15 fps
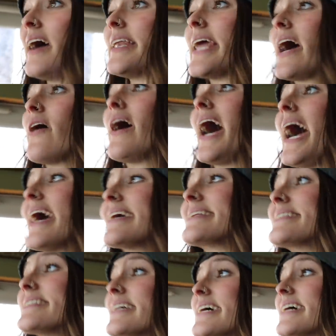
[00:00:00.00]
Now, I
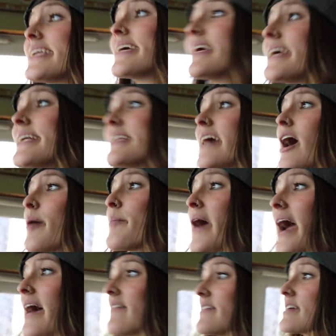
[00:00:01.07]
did end up
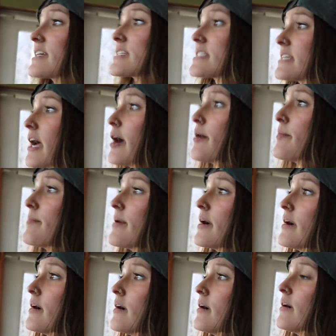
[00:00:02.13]
having some
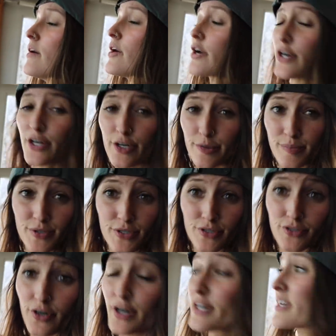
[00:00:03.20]
herbs
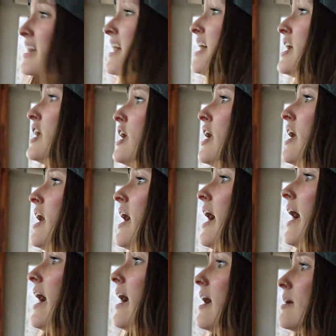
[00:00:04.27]
start
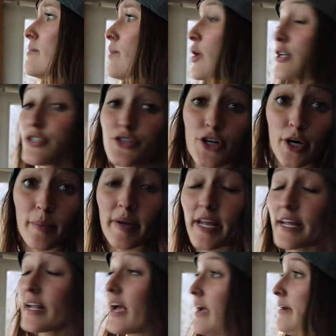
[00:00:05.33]
um, or
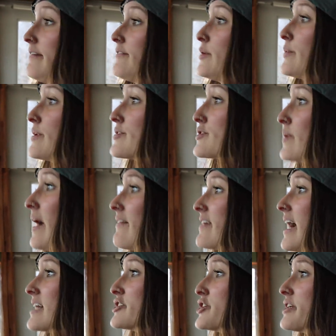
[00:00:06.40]
germinate, uh, if you will. So I've
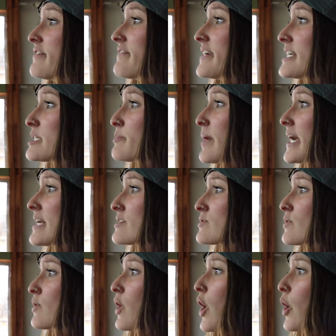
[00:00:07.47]
got Genovese
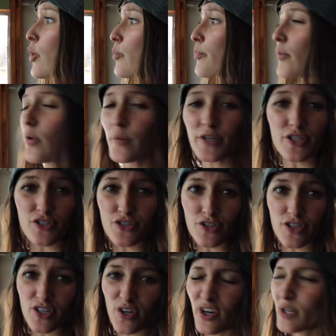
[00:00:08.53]
basil, opal, which is
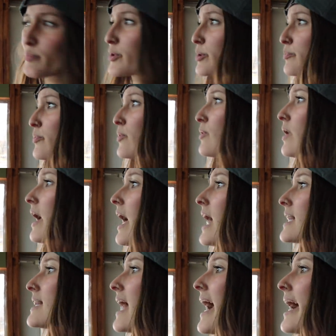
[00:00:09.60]
just a dark purple,
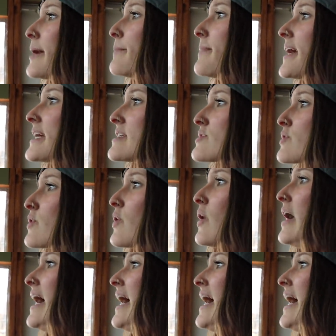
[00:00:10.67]
a lime basil,